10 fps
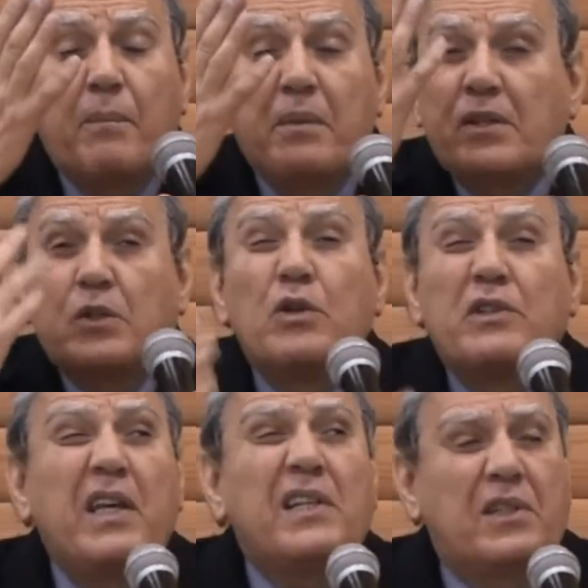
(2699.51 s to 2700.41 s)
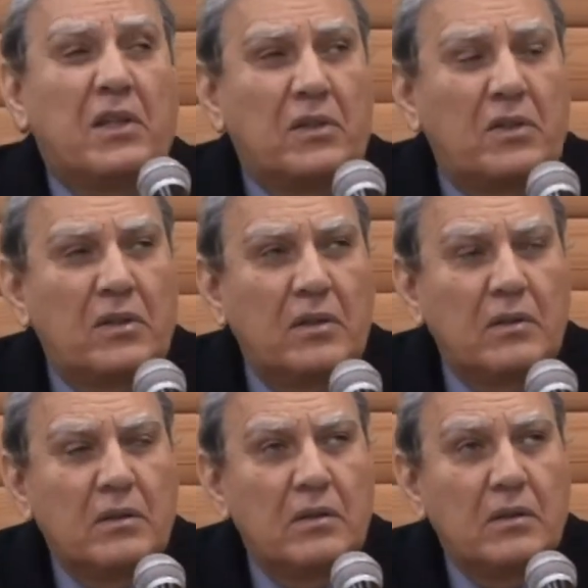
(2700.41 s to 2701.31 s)
He still appears so
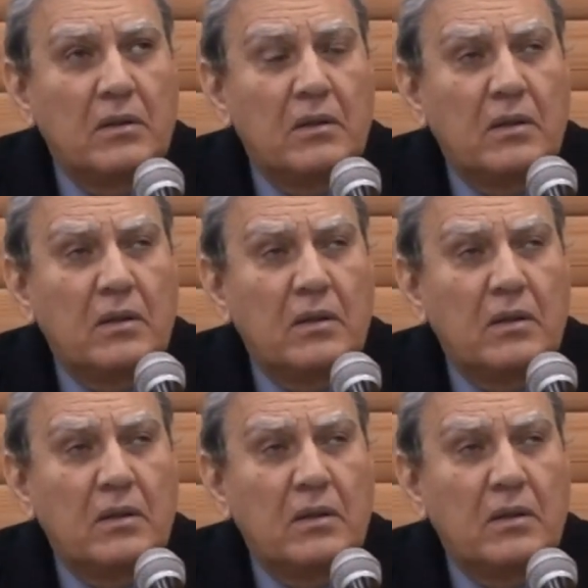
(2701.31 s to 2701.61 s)
decent.